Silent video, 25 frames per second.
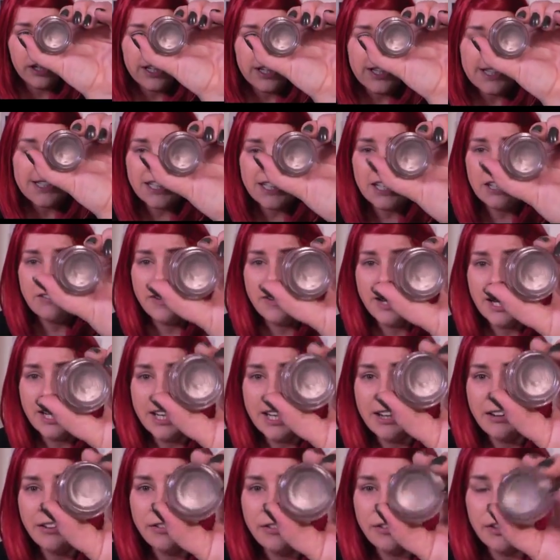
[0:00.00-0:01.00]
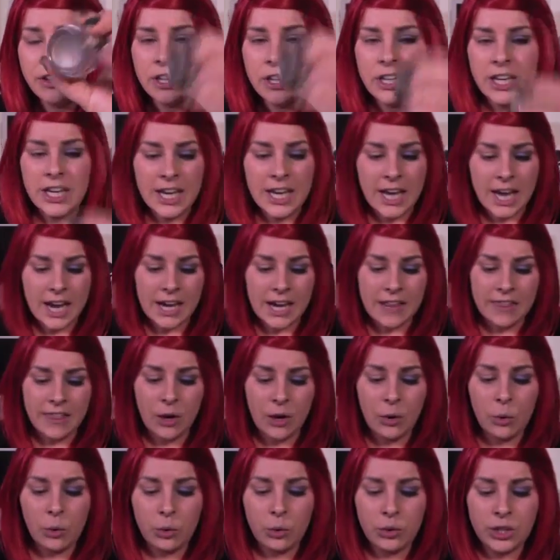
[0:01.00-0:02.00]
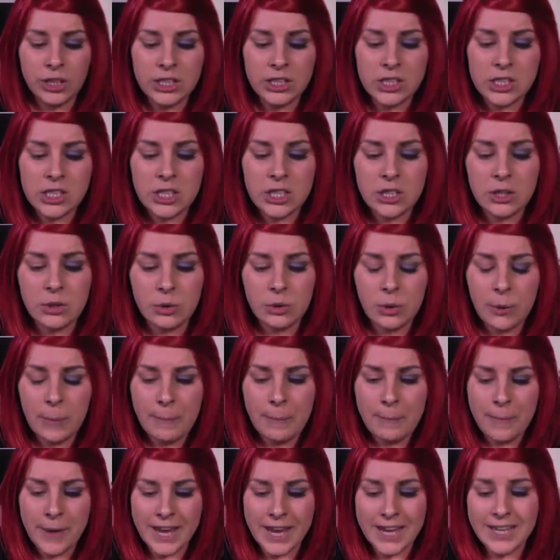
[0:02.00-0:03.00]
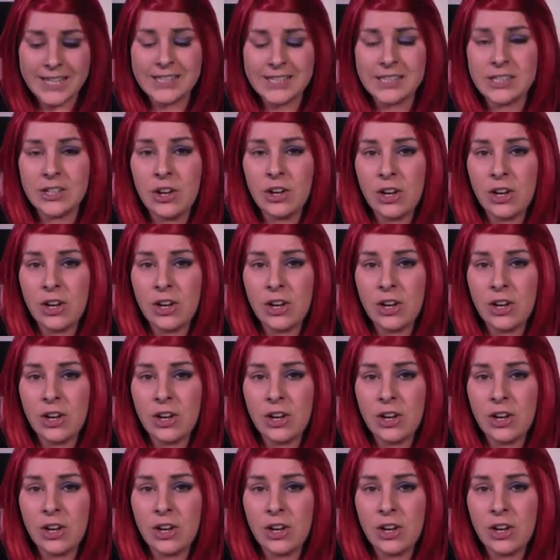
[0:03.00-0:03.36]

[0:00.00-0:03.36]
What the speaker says: Silver Leaf. And they're the only two base